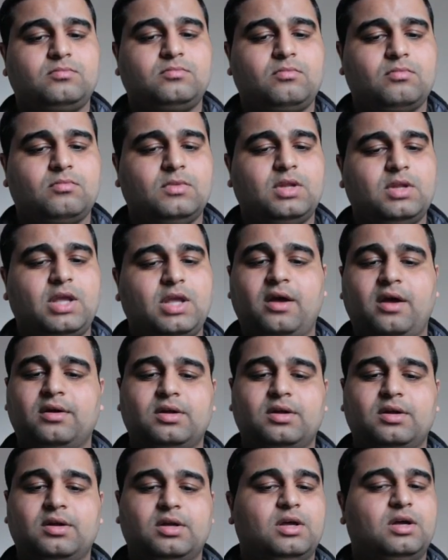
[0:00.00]
Yeah,
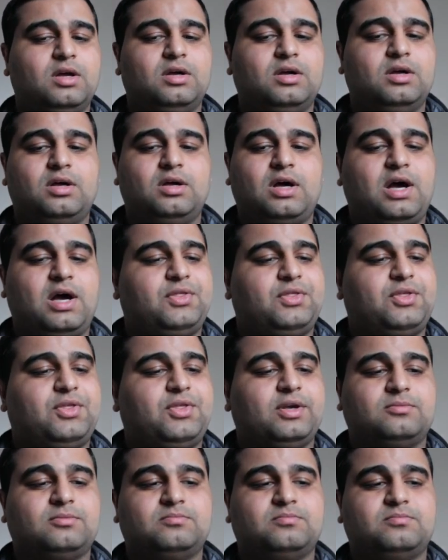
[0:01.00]
I
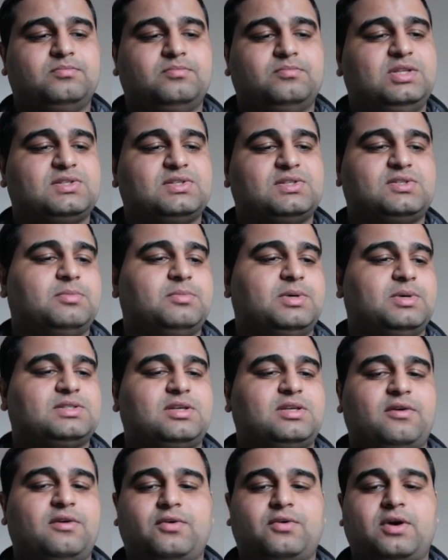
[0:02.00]
think this is a
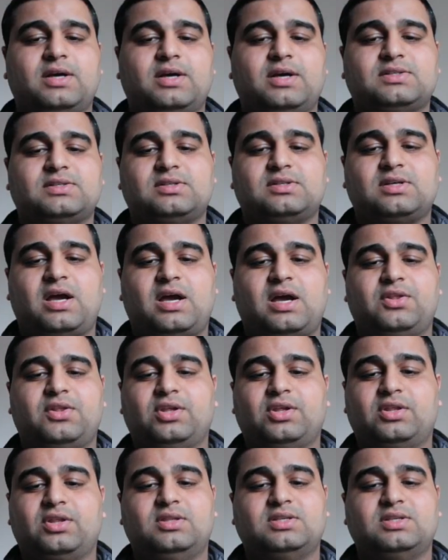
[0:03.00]
must-have, guys. I think
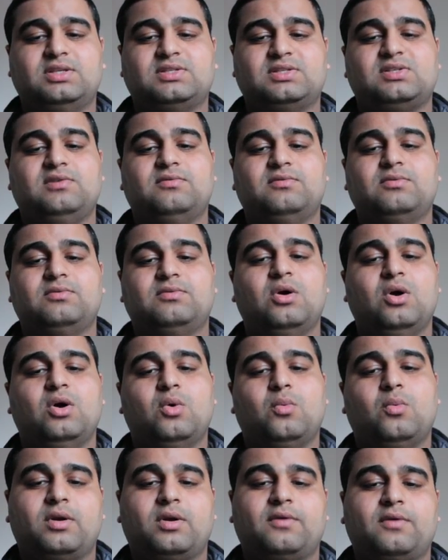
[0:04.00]
this is even
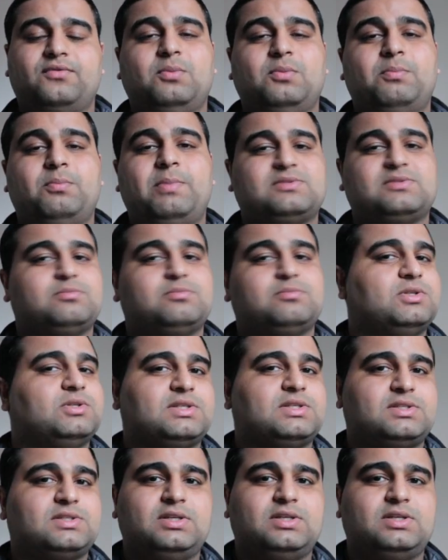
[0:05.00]
one of the best
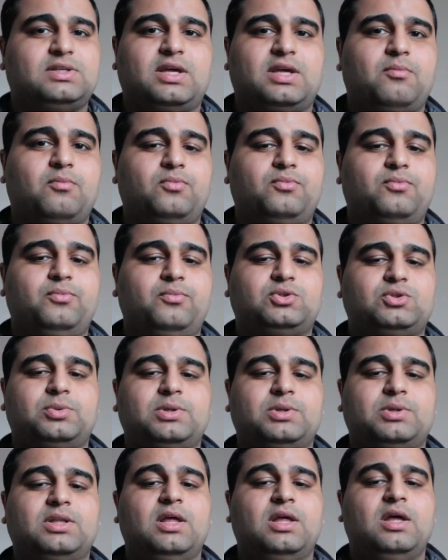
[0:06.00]
monsters in the game, which
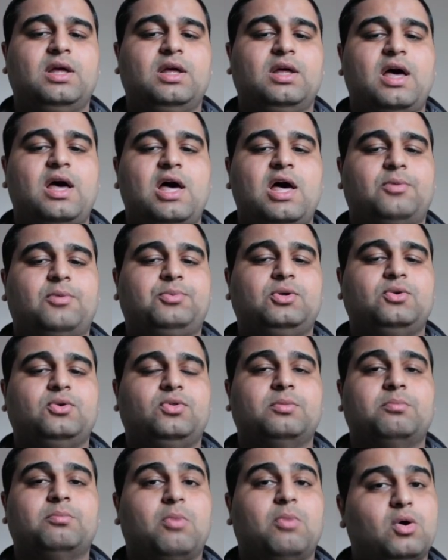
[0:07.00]
will help you
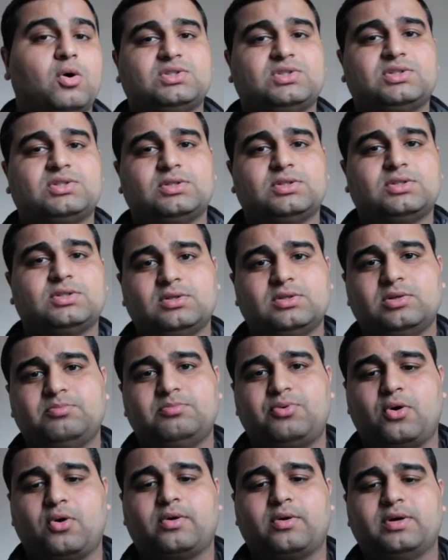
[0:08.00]
the most in
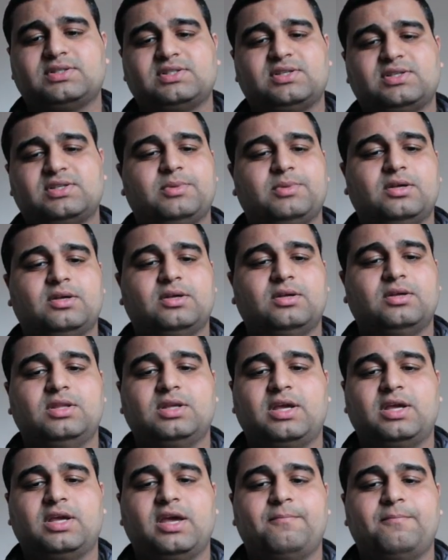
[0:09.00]
progressing in the
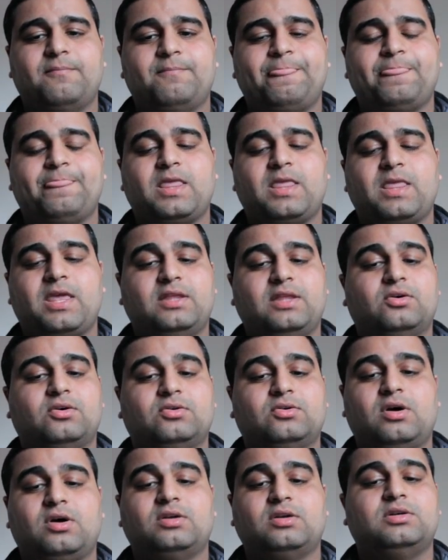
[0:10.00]
game. Yeah, don't
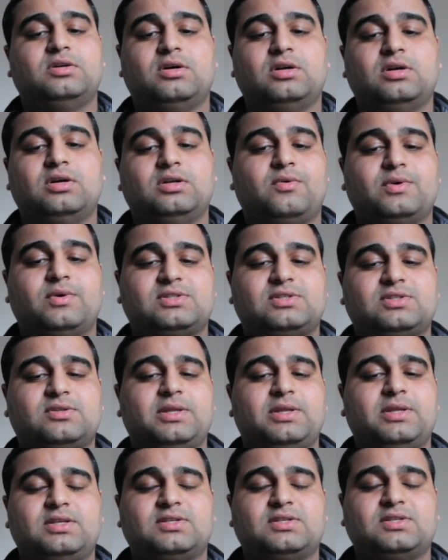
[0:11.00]

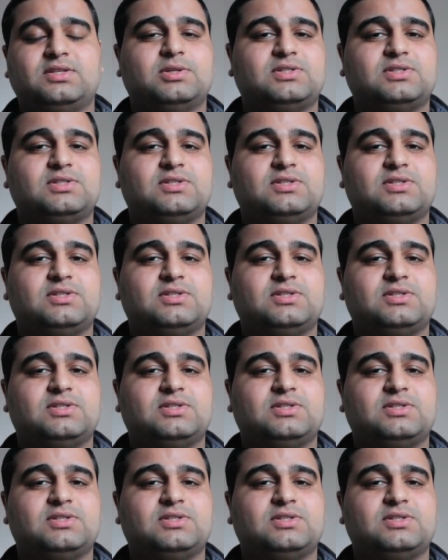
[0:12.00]
underestimate this monster.